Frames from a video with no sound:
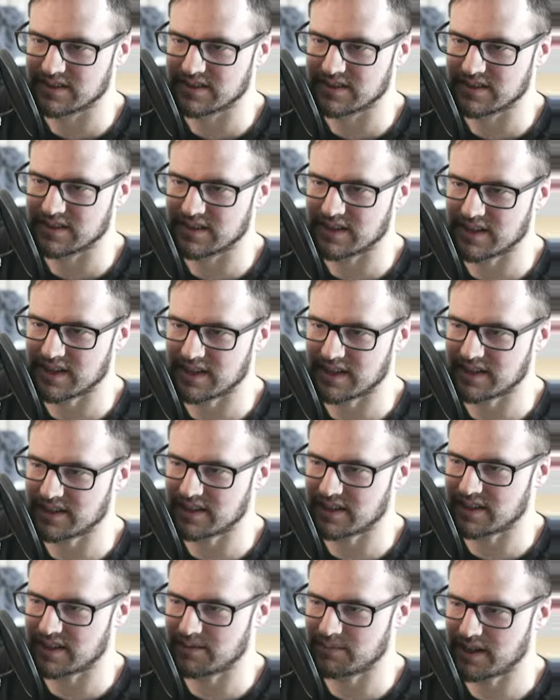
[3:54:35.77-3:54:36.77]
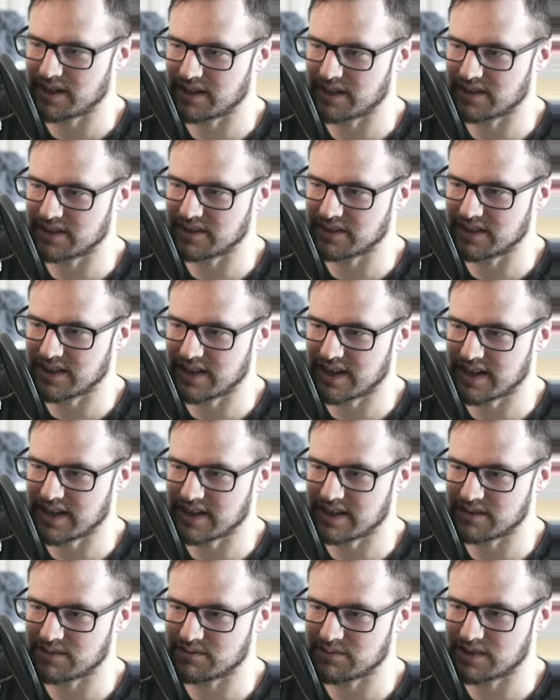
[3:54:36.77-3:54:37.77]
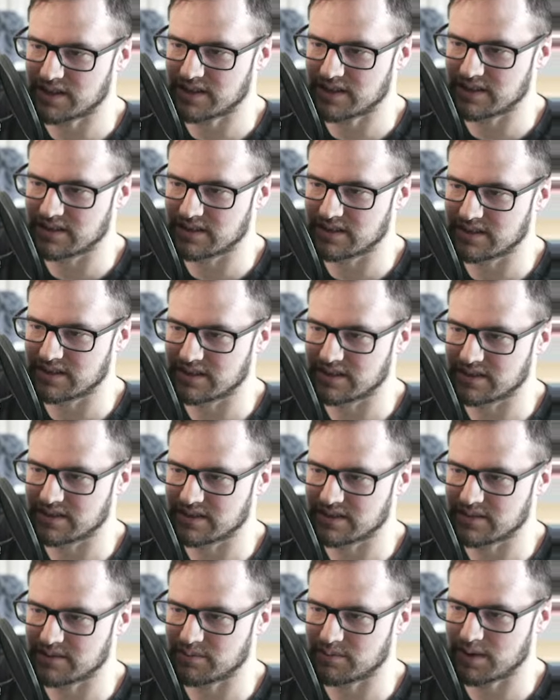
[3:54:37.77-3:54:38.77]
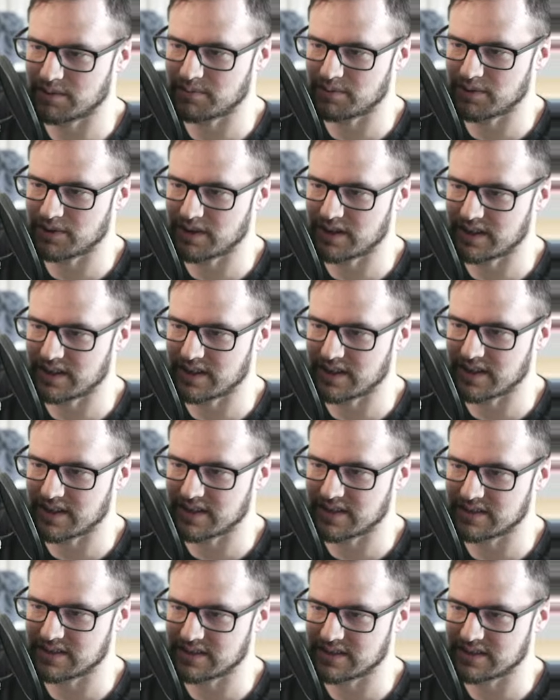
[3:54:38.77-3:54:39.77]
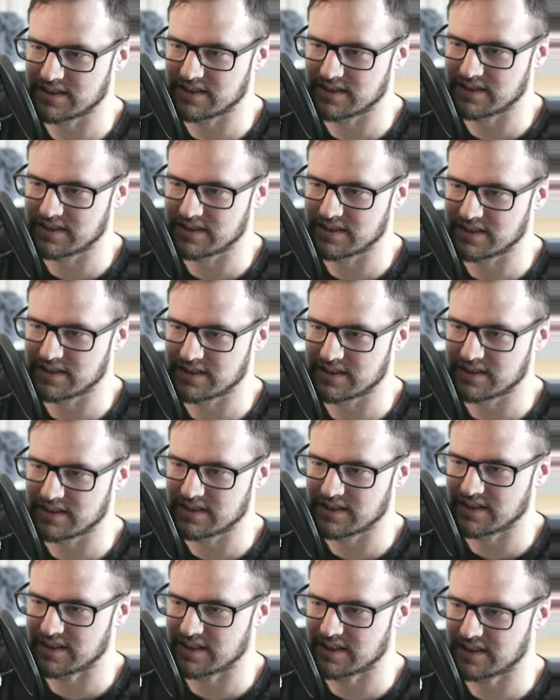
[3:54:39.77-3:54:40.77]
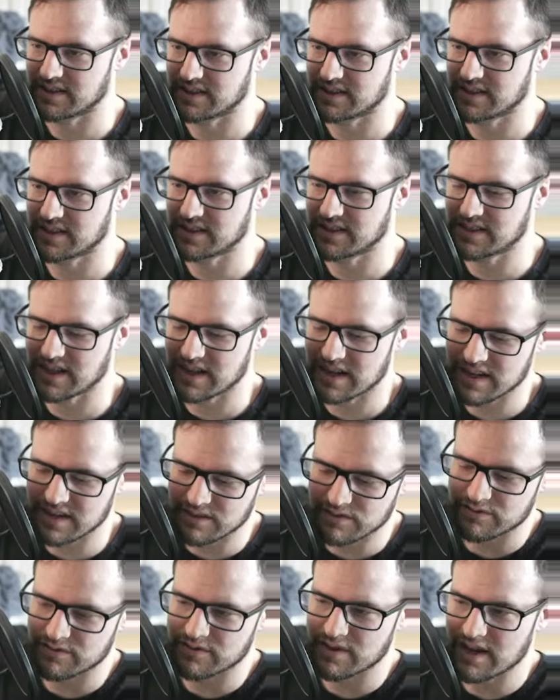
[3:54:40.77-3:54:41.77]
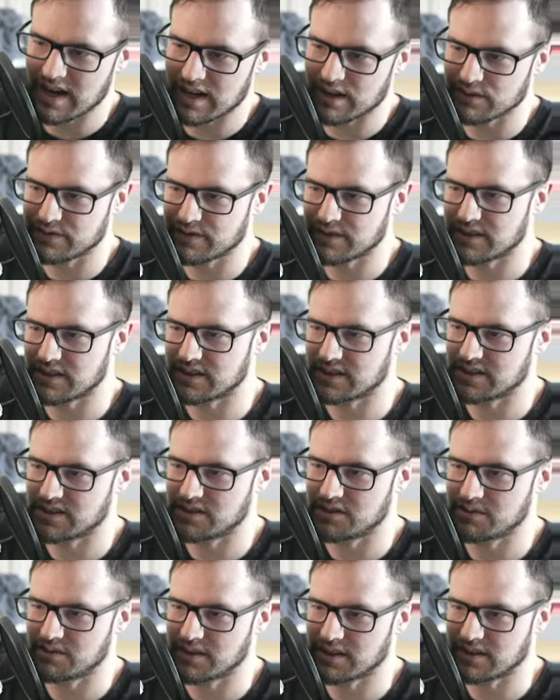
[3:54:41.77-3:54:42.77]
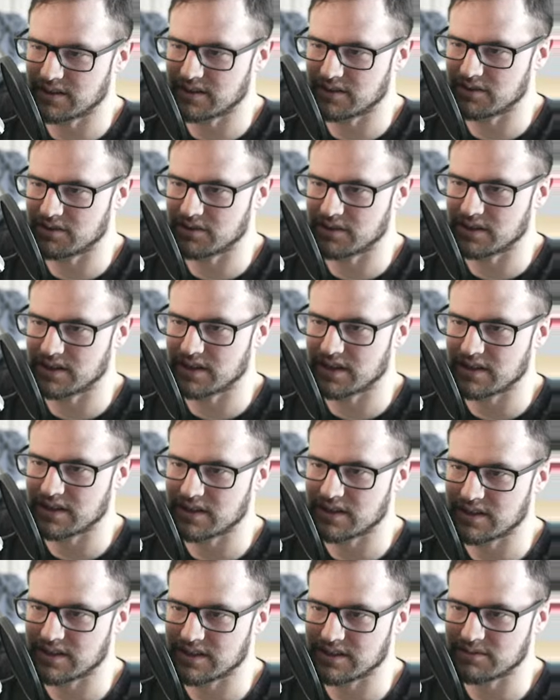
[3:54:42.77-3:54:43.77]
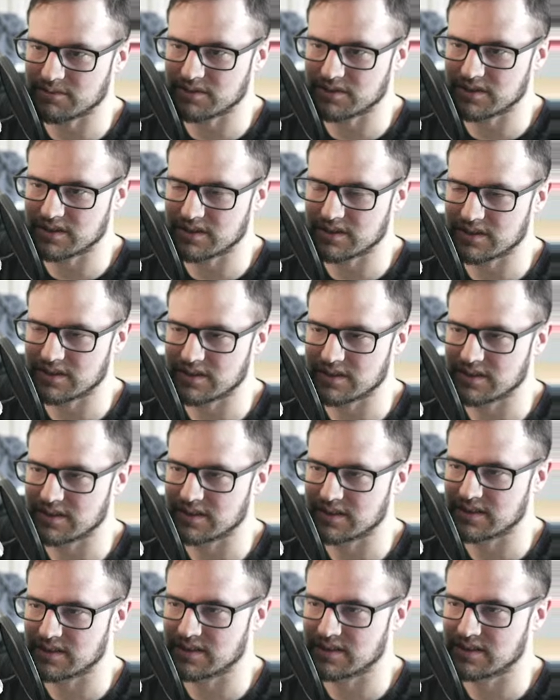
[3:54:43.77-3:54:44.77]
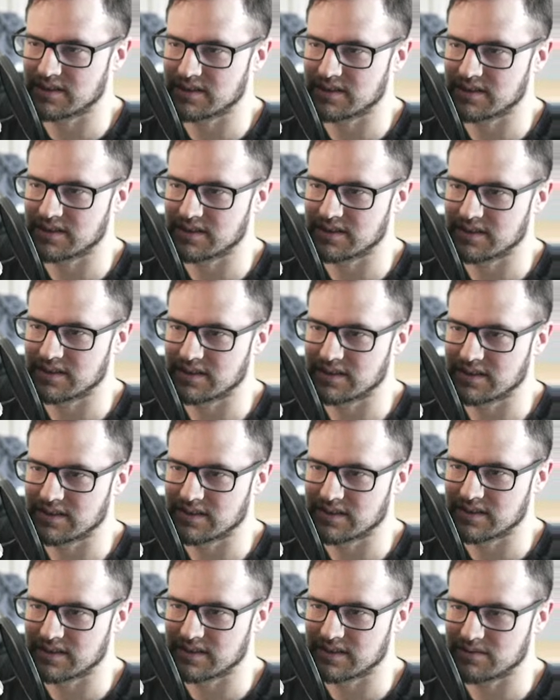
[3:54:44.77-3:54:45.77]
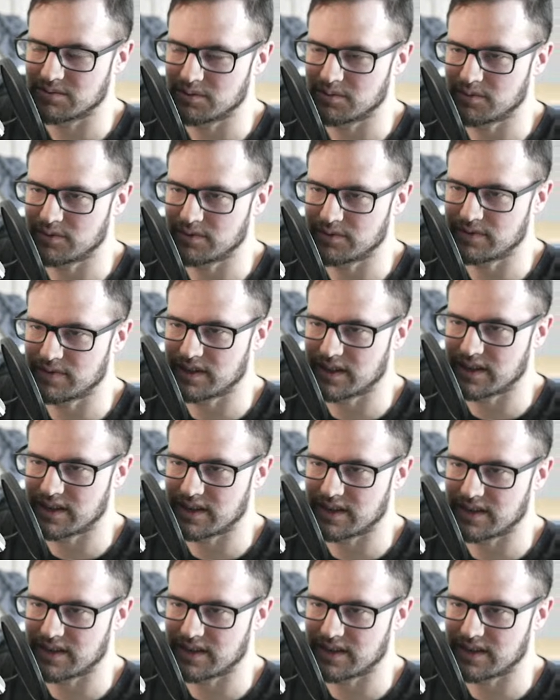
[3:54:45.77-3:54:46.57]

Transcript: and I'll delay it as well. I'll put it at the end. And since that alpha is doing literally nothing, I will just remove that.